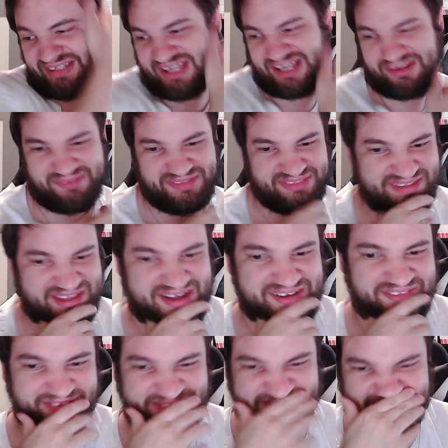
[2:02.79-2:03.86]
came at the end
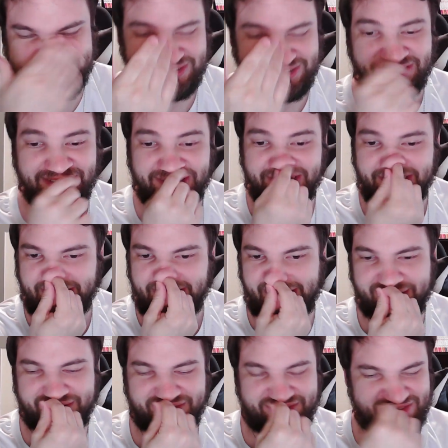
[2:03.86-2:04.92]
of this
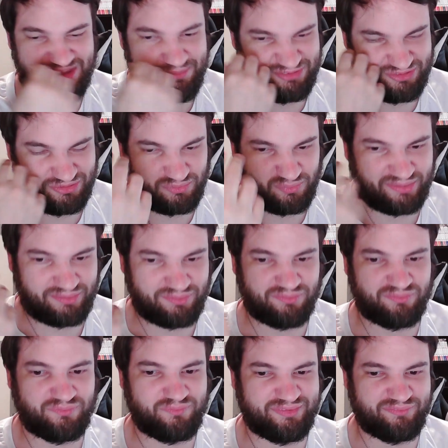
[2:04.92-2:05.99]
end of this episode, where
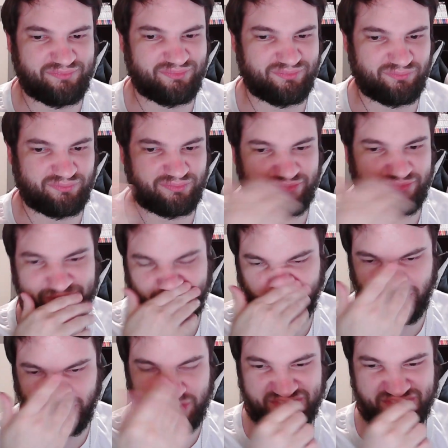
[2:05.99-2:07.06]
where or, or the
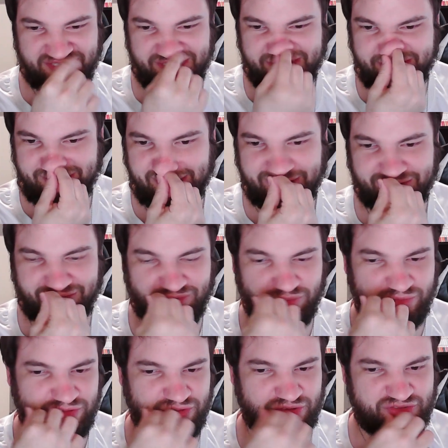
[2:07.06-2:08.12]
crew decided to take a
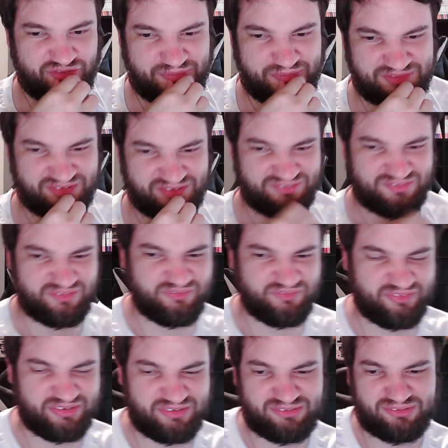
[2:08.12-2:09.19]
return trip to, to
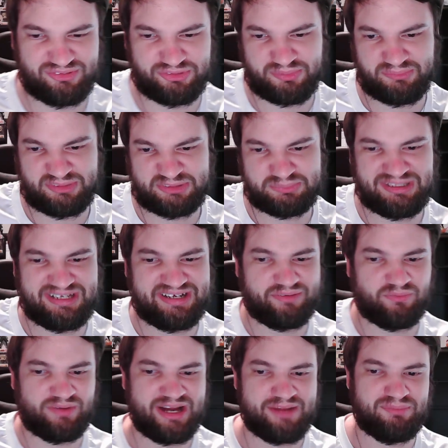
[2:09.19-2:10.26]
well, to pretty much Planet
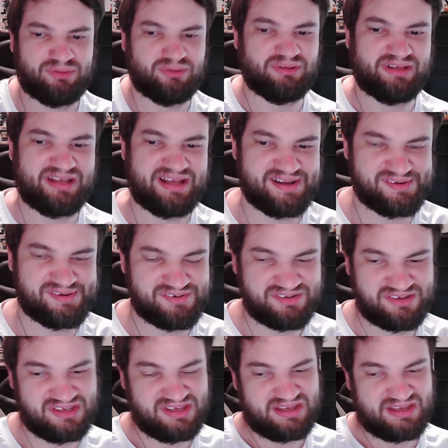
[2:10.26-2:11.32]
Granbell, and
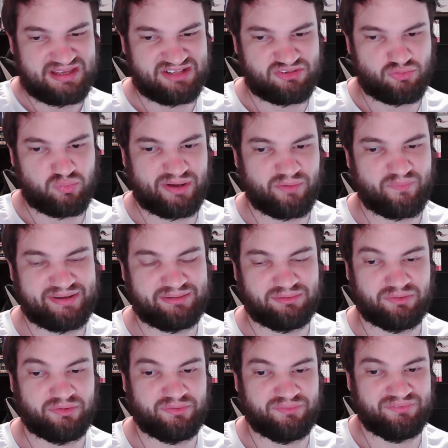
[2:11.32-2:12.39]
it's where we
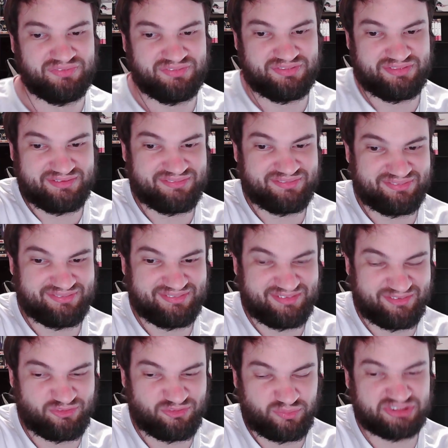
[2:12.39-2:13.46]
learn the
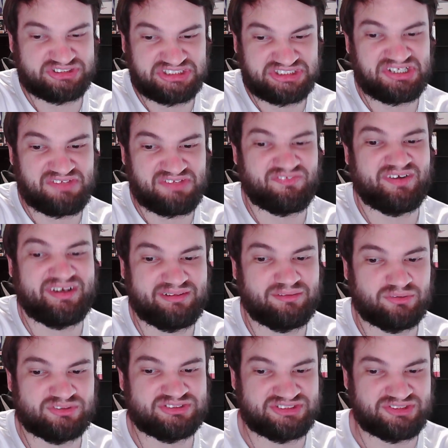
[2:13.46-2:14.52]
it's where Shiki finally
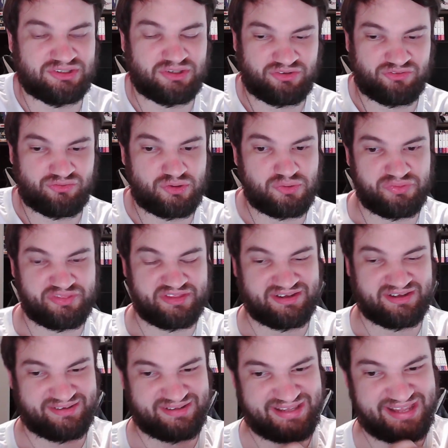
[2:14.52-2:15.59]
learns the dark truth
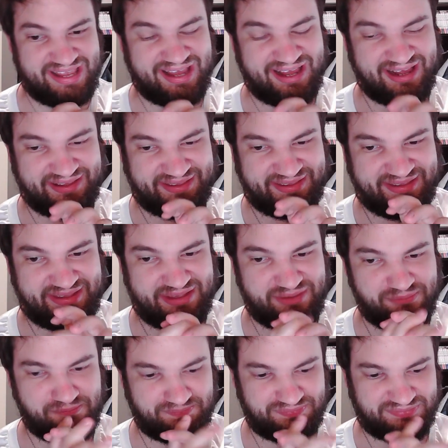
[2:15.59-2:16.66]
that yeah he
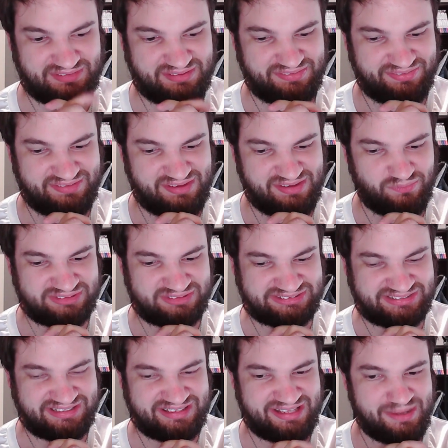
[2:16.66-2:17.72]
it wasn't
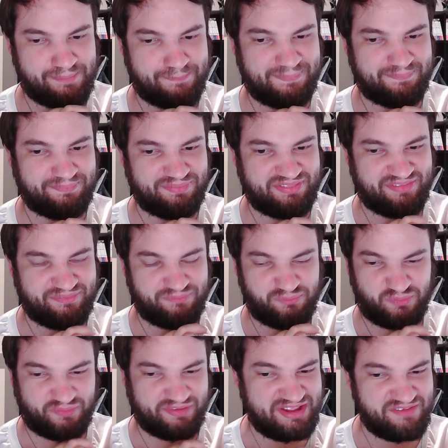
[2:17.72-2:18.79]
that they that
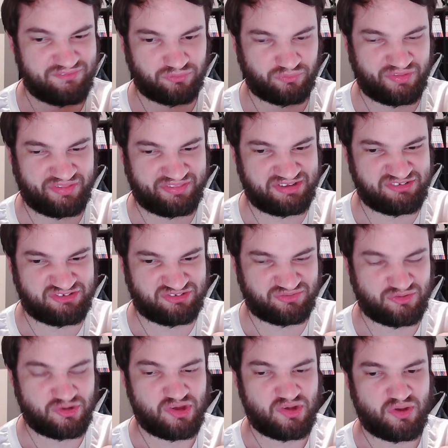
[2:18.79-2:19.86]
they were evil or that they just
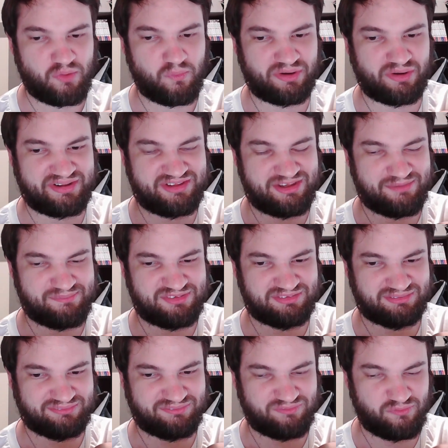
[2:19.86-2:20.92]
wanted him to
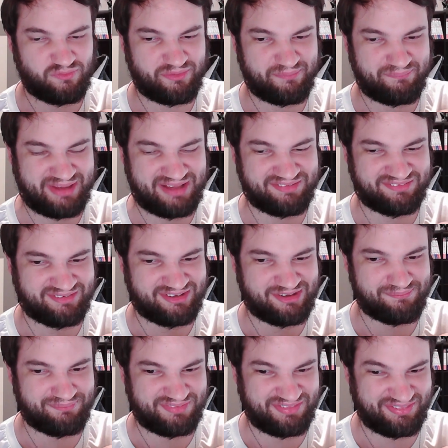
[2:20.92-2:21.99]
or abandon
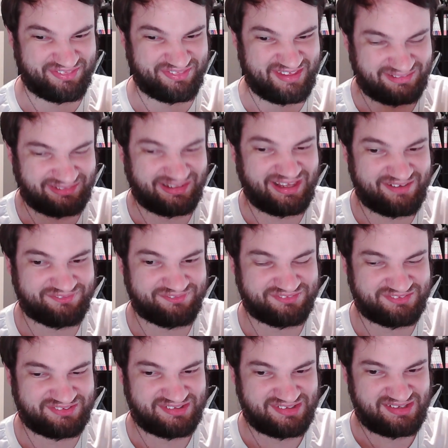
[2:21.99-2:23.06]
him. They
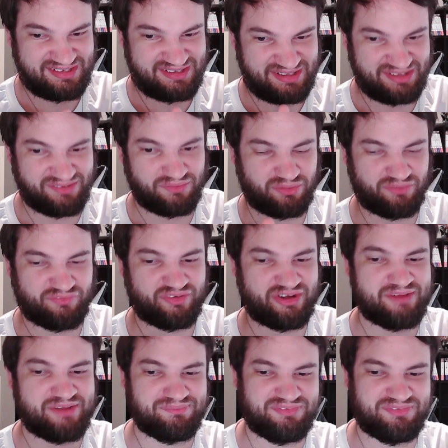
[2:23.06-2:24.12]
left in order for
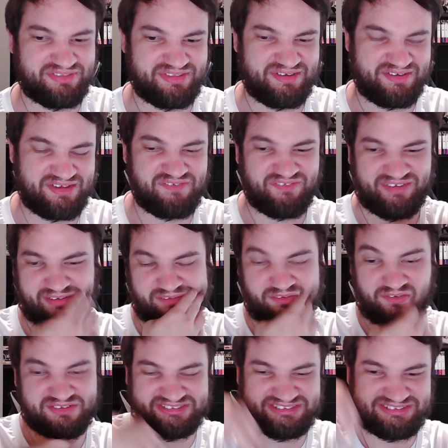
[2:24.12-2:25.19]
him. He finally
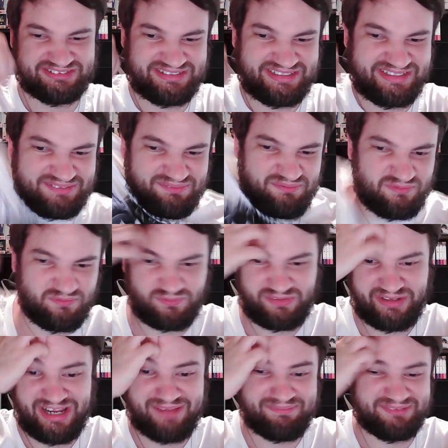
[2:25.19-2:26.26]
learns that
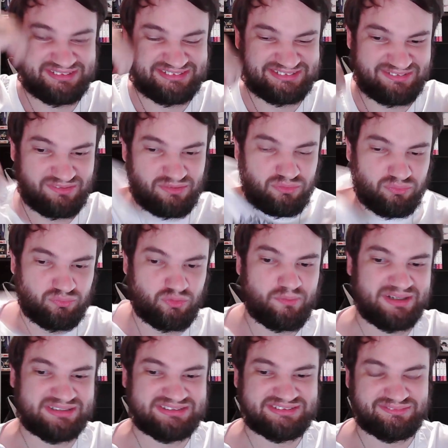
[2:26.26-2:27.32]
what happened is all the
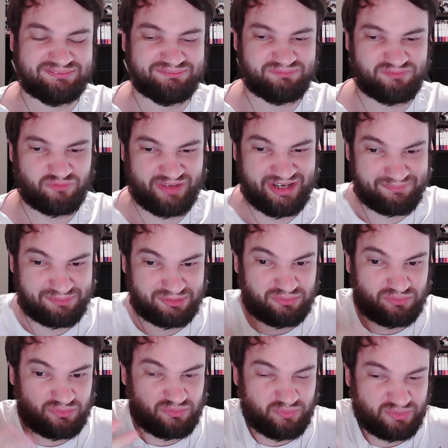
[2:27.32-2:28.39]
robots on
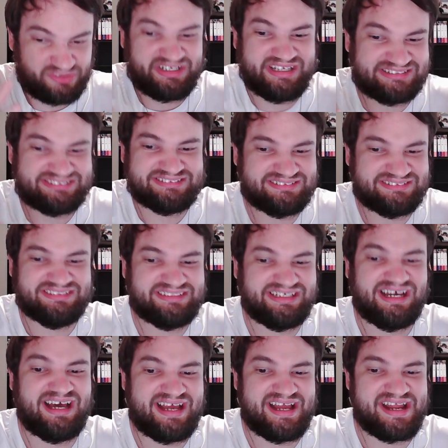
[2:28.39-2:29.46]
Granbell were destined to
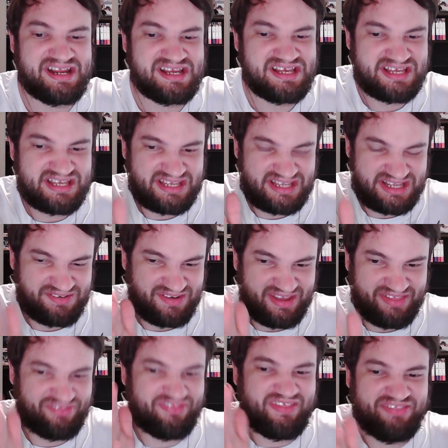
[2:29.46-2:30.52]
die. He,
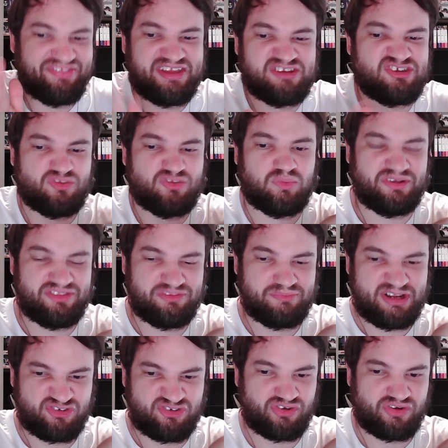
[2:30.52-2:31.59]
and, and they just wanted to
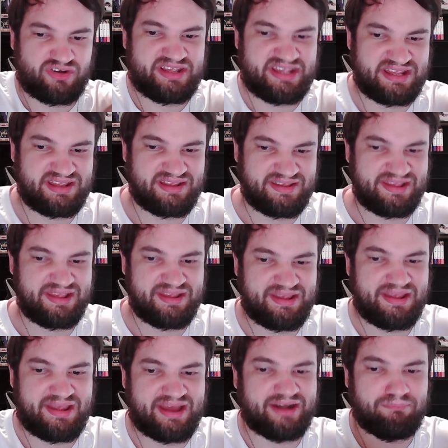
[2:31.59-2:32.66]
make sure he, he,
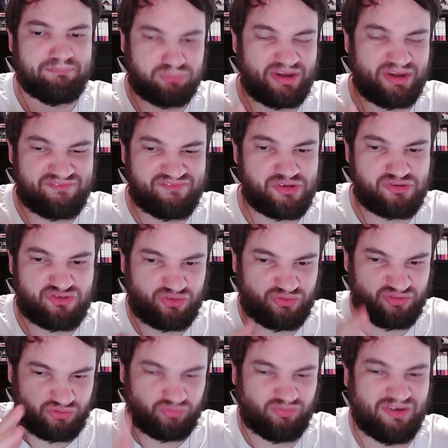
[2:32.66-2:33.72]
he had a bright future
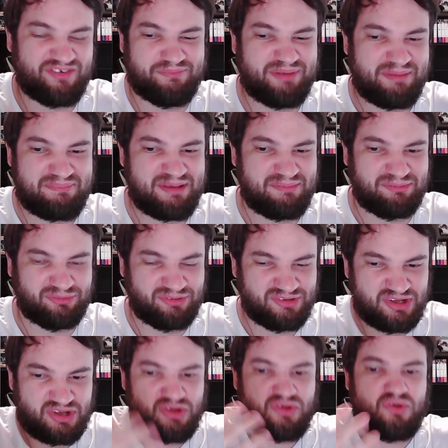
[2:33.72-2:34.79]
surrounded by people
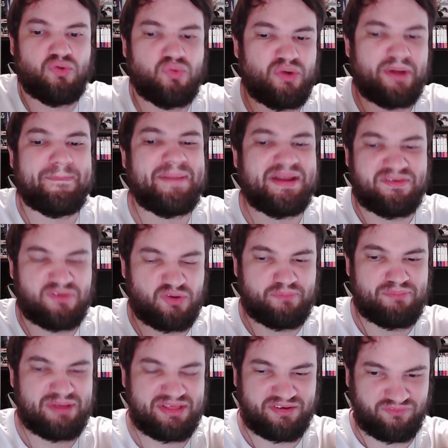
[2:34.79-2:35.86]
who would be who
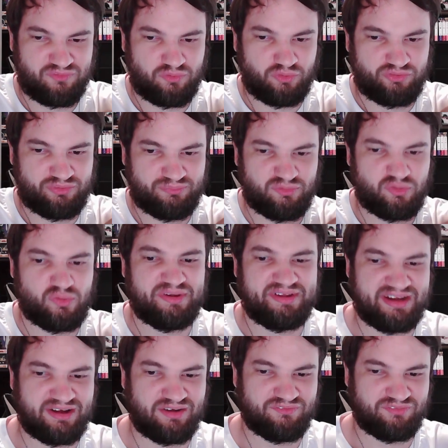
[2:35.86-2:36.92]
would be there for him, who would
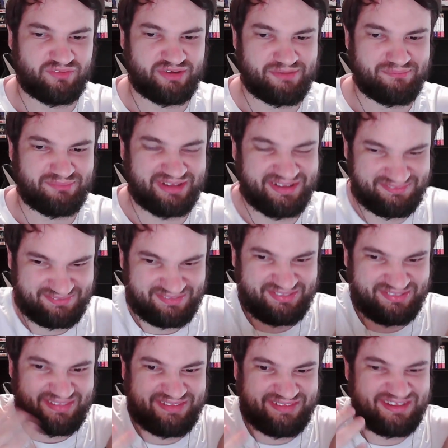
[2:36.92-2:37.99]
care for him. Like,
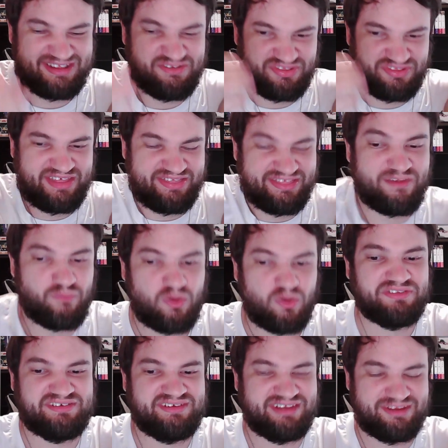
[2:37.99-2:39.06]
they, they
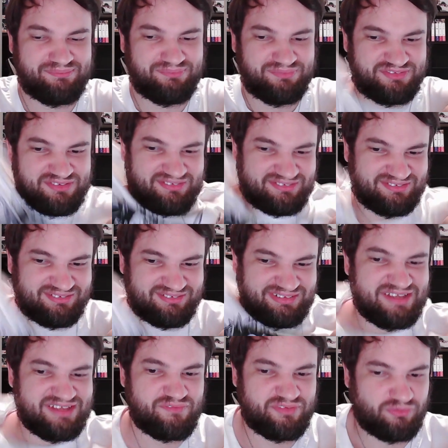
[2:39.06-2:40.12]
wanted him to, to
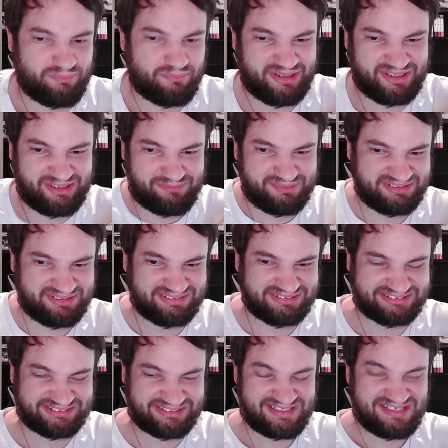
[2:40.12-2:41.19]
leave with Rebecca
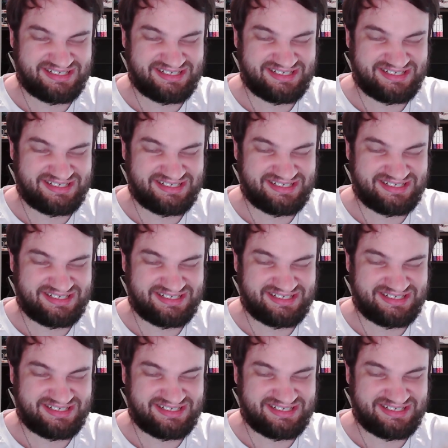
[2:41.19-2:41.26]
because